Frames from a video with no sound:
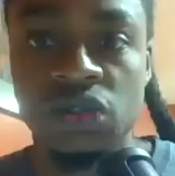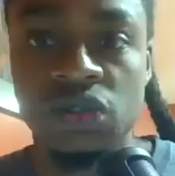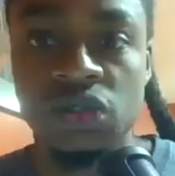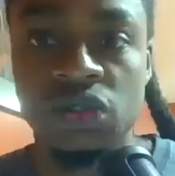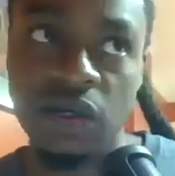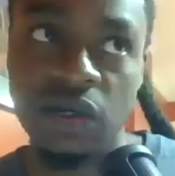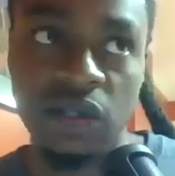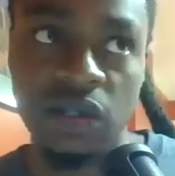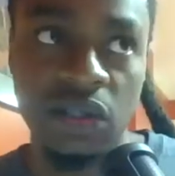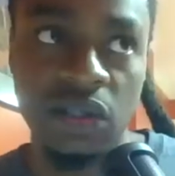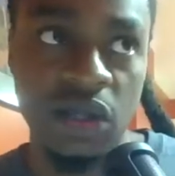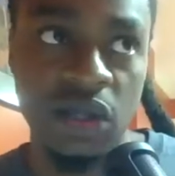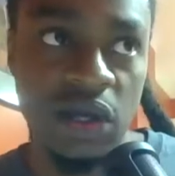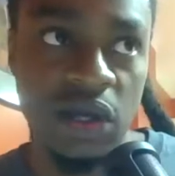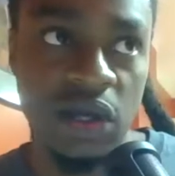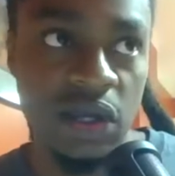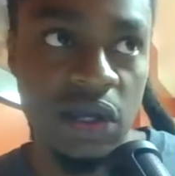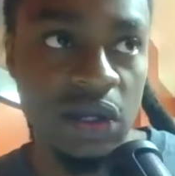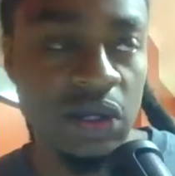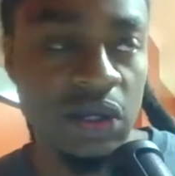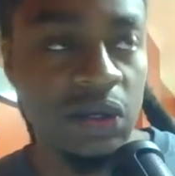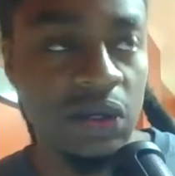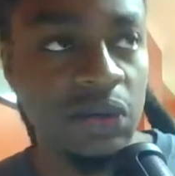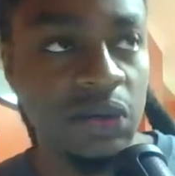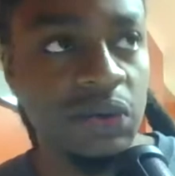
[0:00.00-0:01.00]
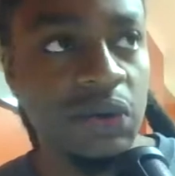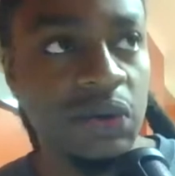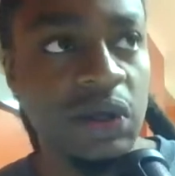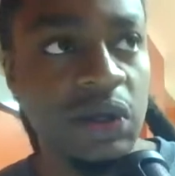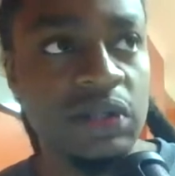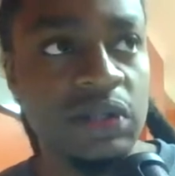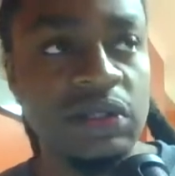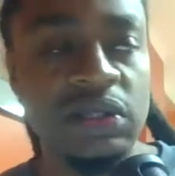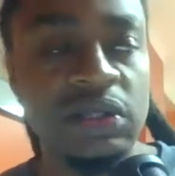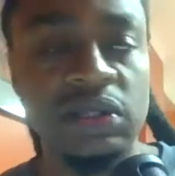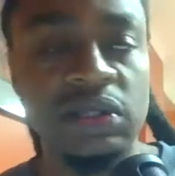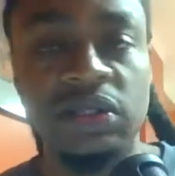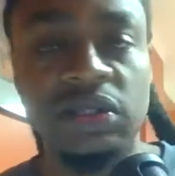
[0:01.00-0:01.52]
So I think that's kind
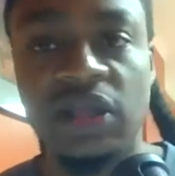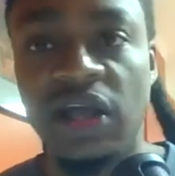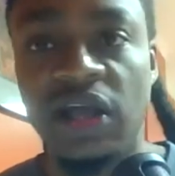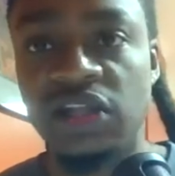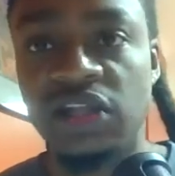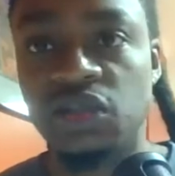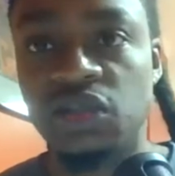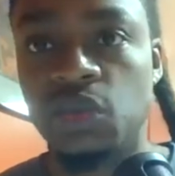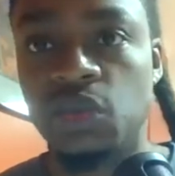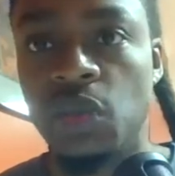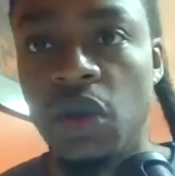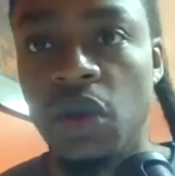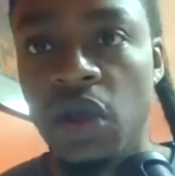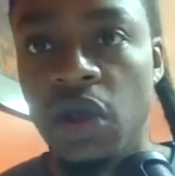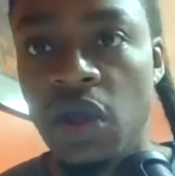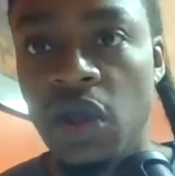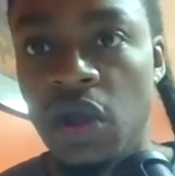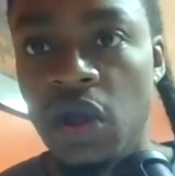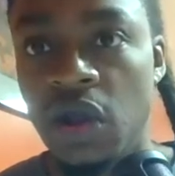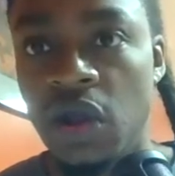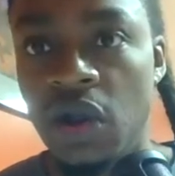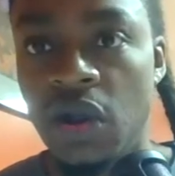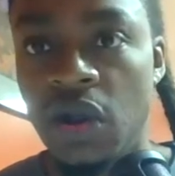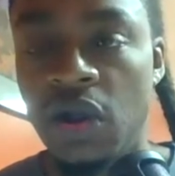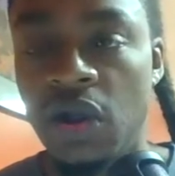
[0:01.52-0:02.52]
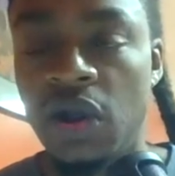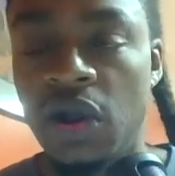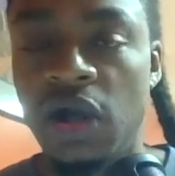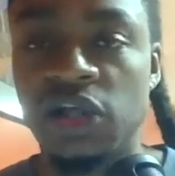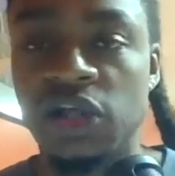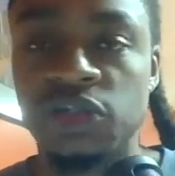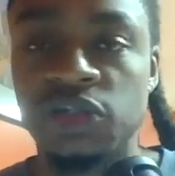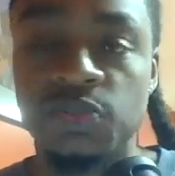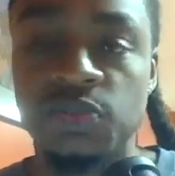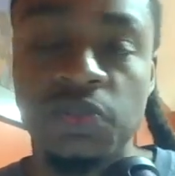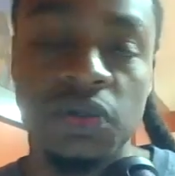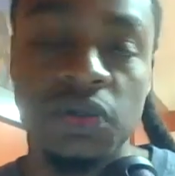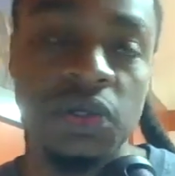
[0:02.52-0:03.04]
of like, I think that's
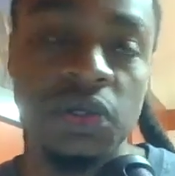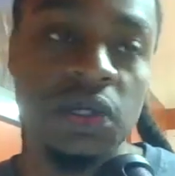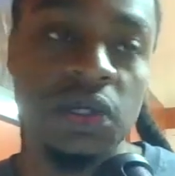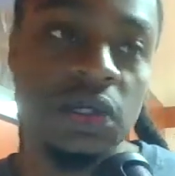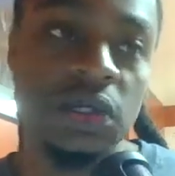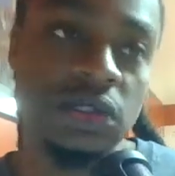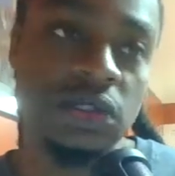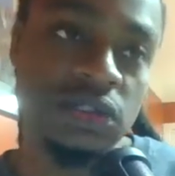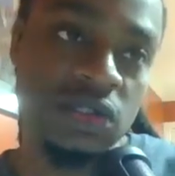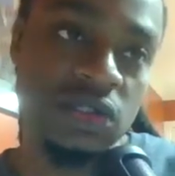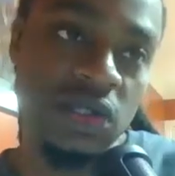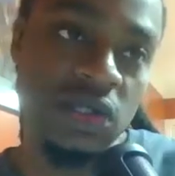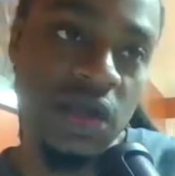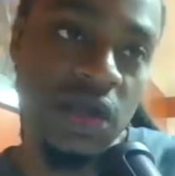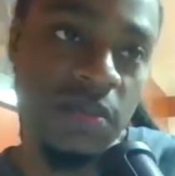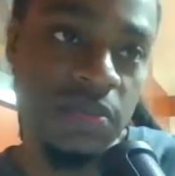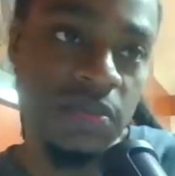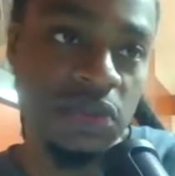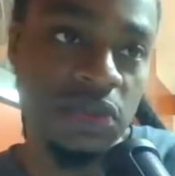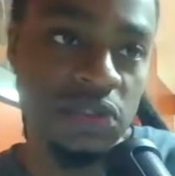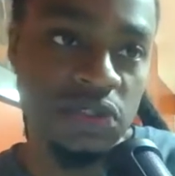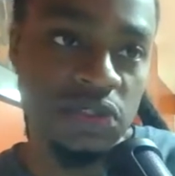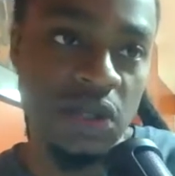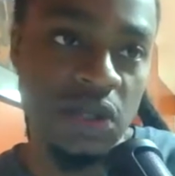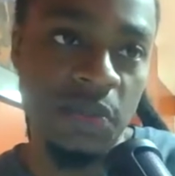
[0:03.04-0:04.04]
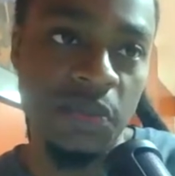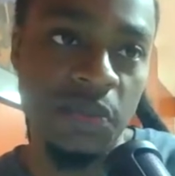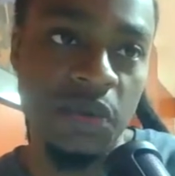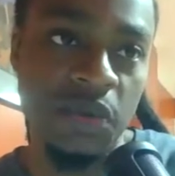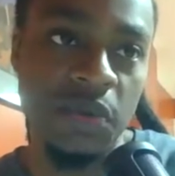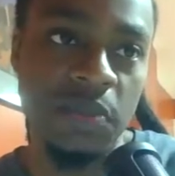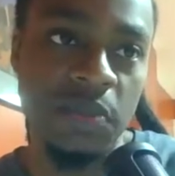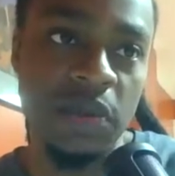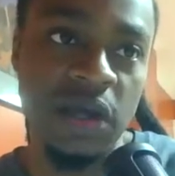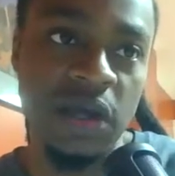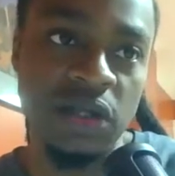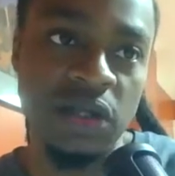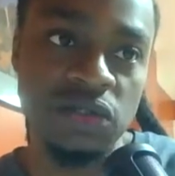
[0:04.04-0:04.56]
where us putting celebrities up
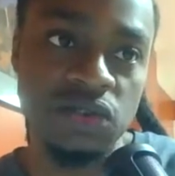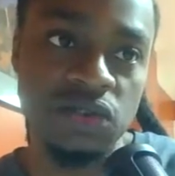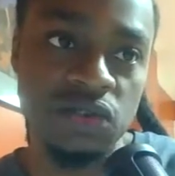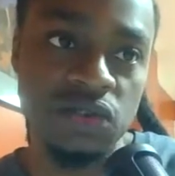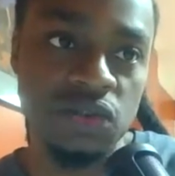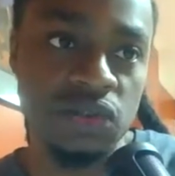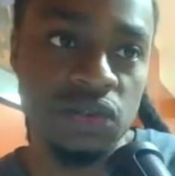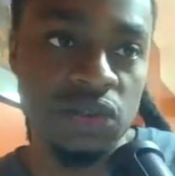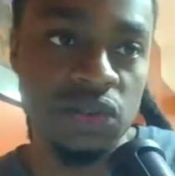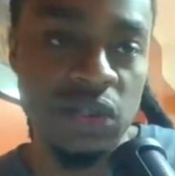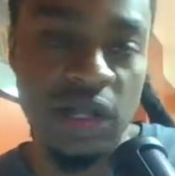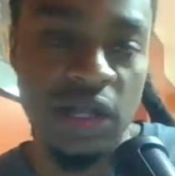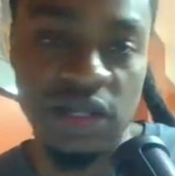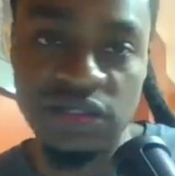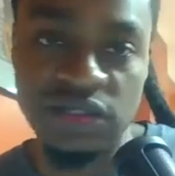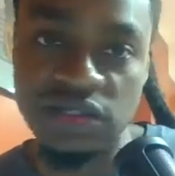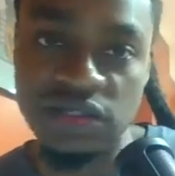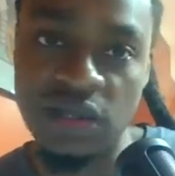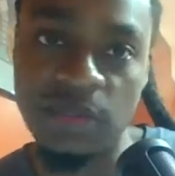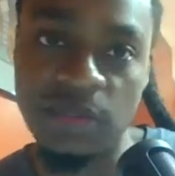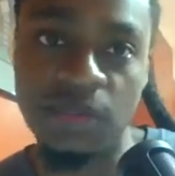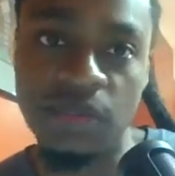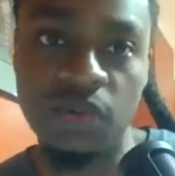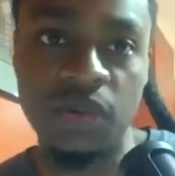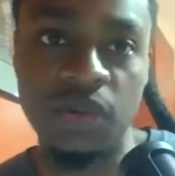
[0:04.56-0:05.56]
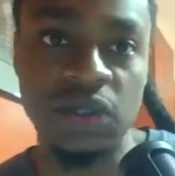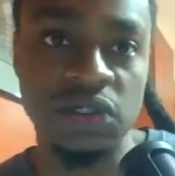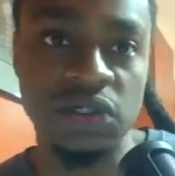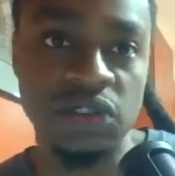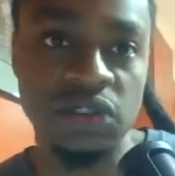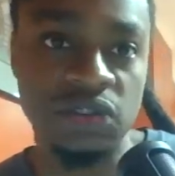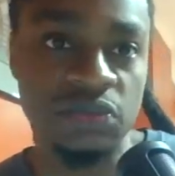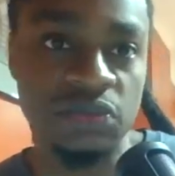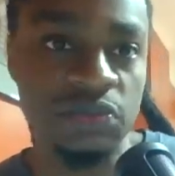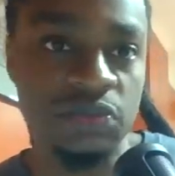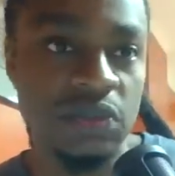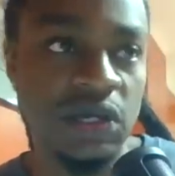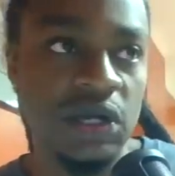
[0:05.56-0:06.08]
on pedestals and that
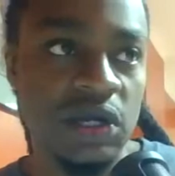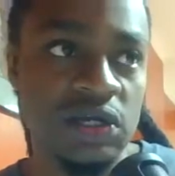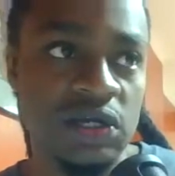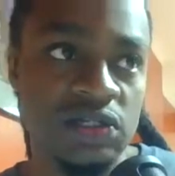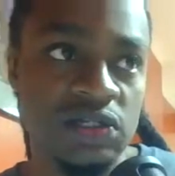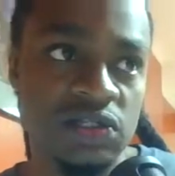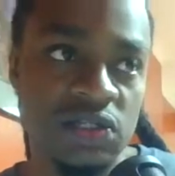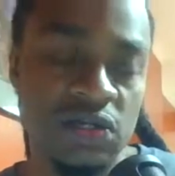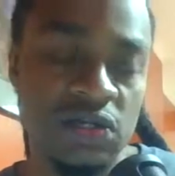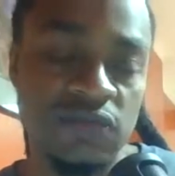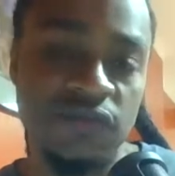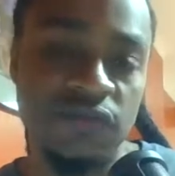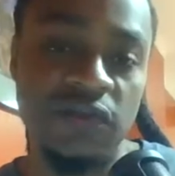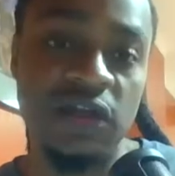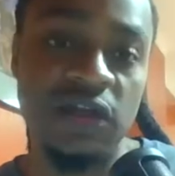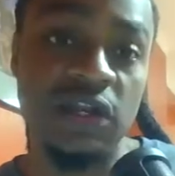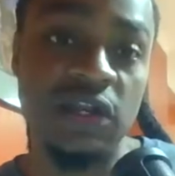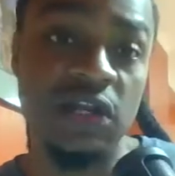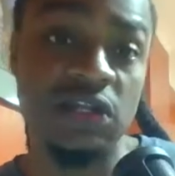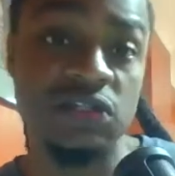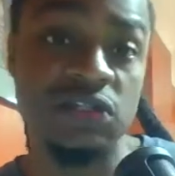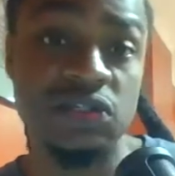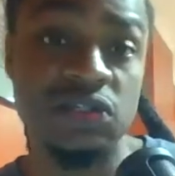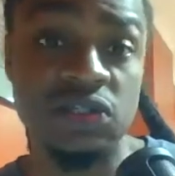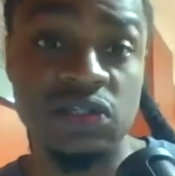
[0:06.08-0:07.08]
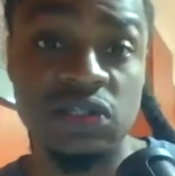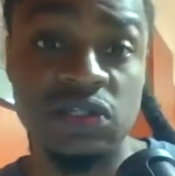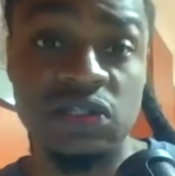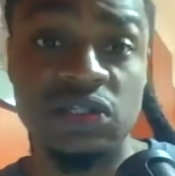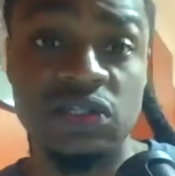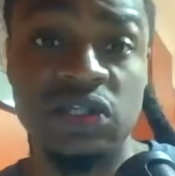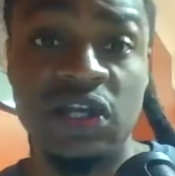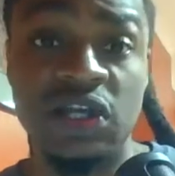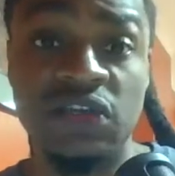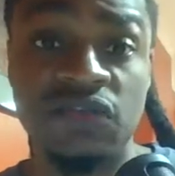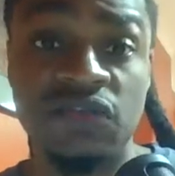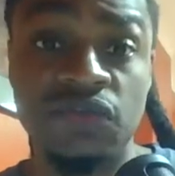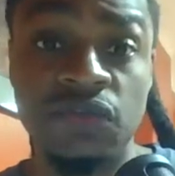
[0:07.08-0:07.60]
separation because they're financially
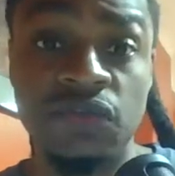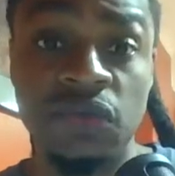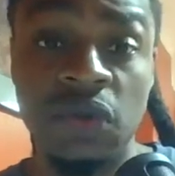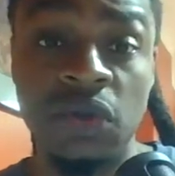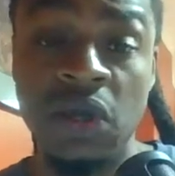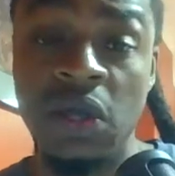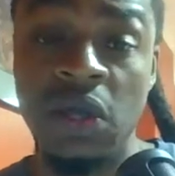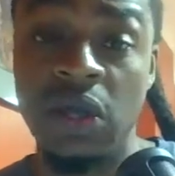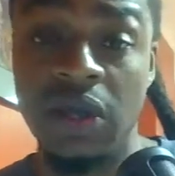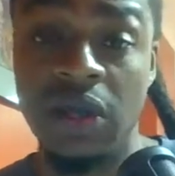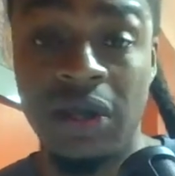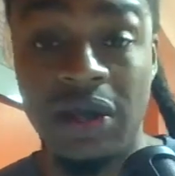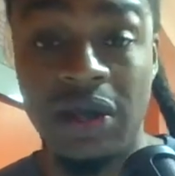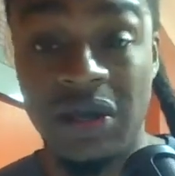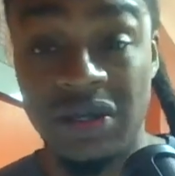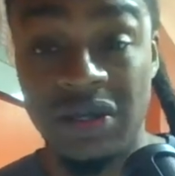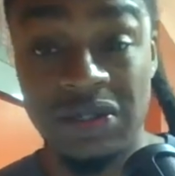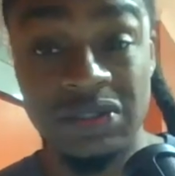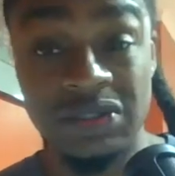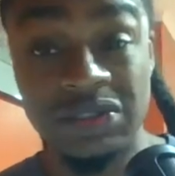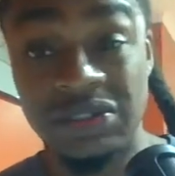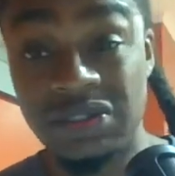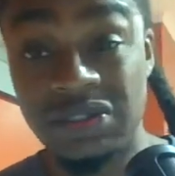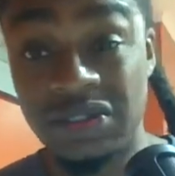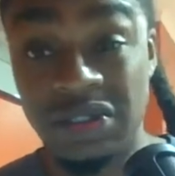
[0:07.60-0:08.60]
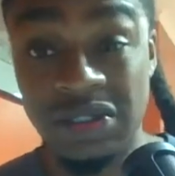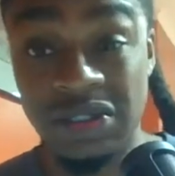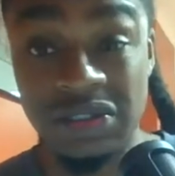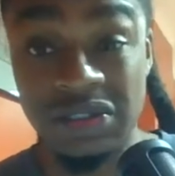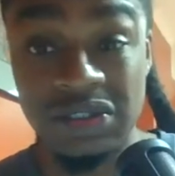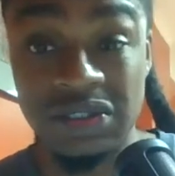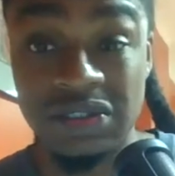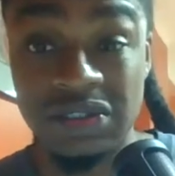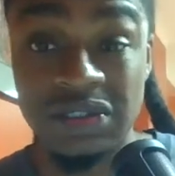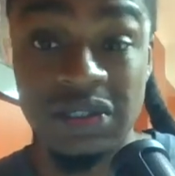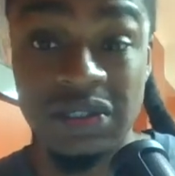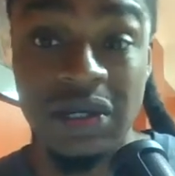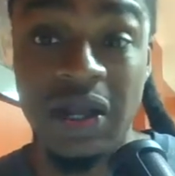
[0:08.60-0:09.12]
successful kind of just leads us
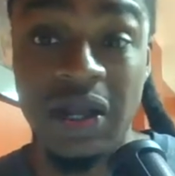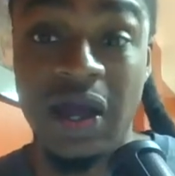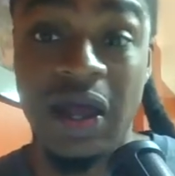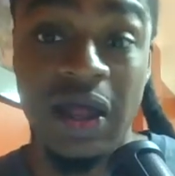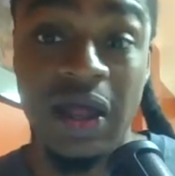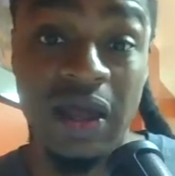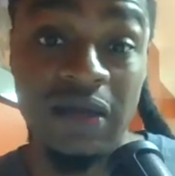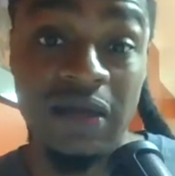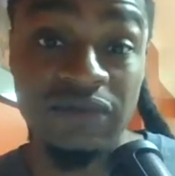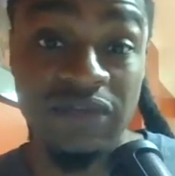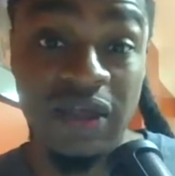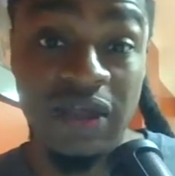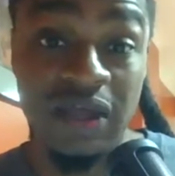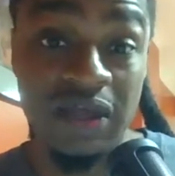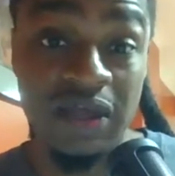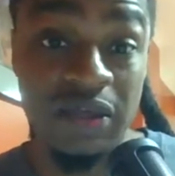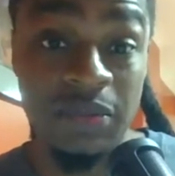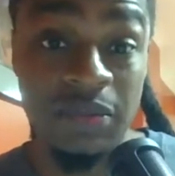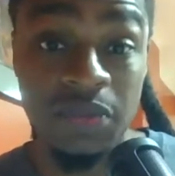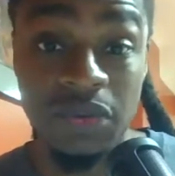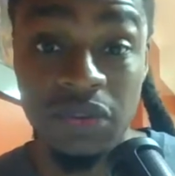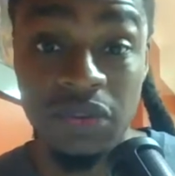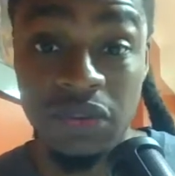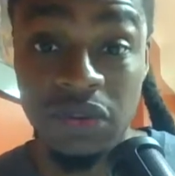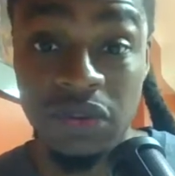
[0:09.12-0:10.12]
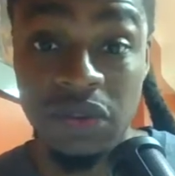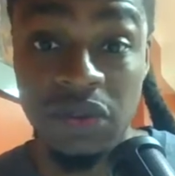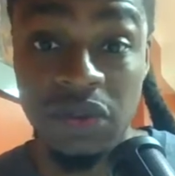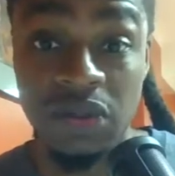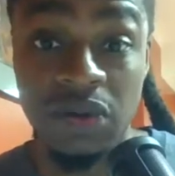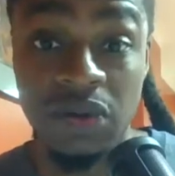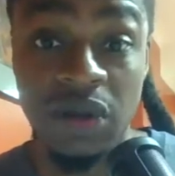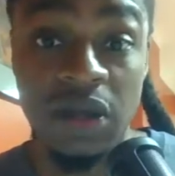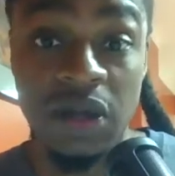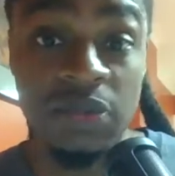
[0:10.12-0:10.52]
to not have that empathy, right?